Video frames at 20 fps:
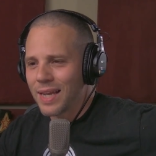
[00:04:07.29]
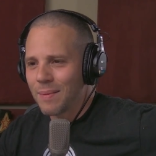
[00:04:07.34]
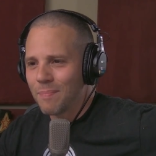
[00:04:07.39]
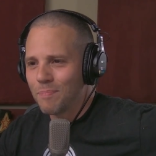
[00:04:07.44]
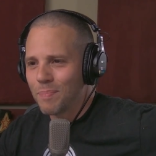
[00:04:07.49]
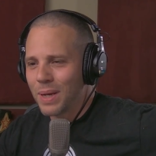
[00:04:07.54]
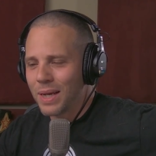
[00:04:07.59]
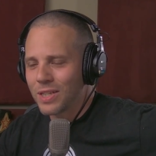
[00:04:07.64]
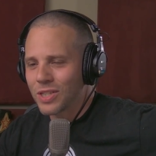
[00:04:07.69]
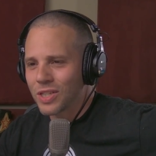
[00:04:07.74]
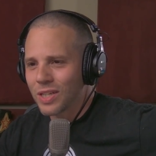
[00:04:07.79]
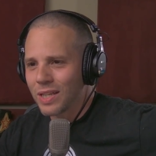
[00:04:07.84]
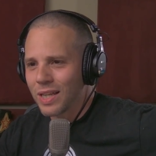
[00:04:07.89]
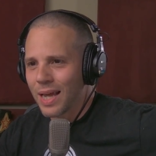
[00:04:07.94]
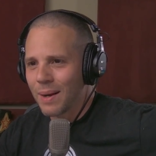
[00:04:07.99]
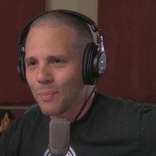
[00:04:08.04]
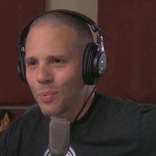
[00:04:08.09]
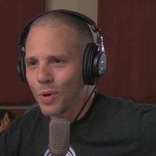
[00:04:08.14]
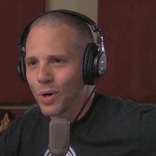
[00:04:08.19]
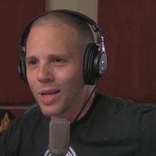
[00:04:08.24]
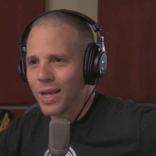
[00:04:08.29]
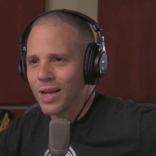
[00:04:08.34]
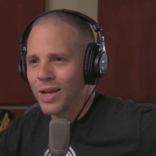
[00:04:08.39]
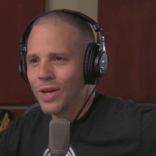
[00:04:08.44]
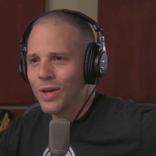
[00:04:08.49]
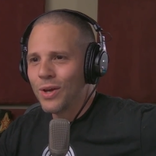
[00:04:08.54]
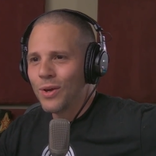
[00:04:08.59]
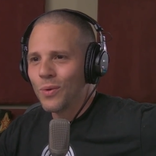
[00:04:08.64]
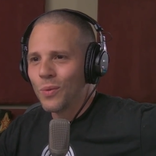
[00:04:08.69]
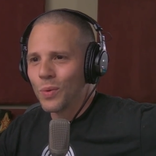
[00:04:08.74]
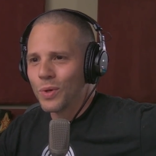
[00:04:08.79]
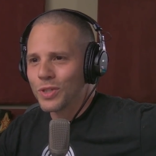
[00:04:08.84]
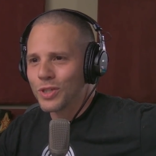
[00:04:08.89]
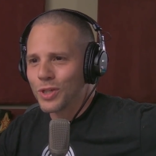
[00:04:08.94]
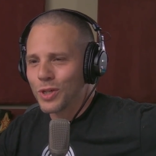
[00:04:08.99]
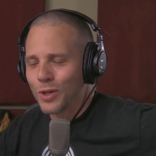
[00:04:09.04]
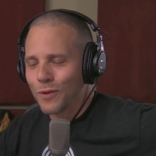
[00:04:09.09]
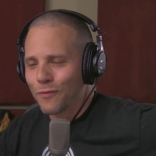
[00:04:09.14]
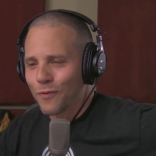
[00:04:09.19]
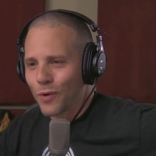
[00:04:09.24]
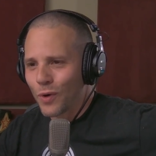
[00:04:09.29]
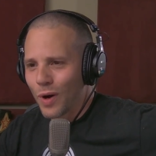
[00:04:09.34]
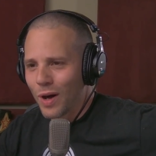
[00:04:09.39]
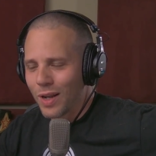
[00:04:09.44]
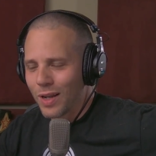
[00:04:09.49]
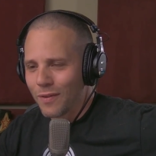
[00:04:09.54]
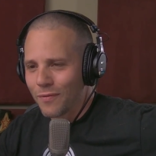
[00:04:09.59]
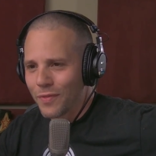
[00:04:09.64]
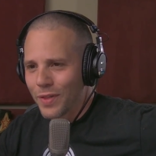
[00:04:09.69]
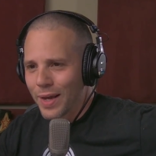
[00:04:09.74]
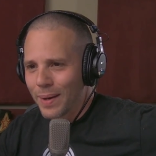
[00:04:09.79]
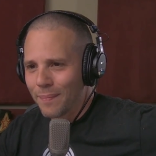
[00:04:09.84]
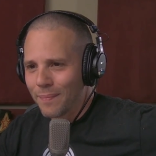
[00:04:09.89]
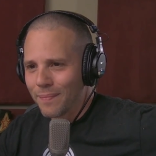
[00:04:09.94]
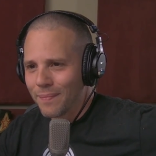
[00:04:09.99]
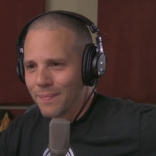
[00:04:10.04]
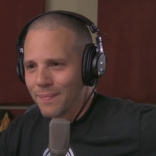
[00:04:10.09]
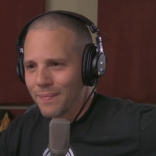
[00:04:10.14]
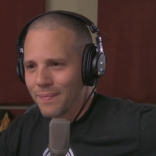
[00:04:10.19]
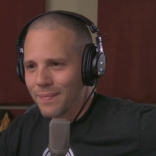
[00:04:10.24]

a big celebrity was good for all of them.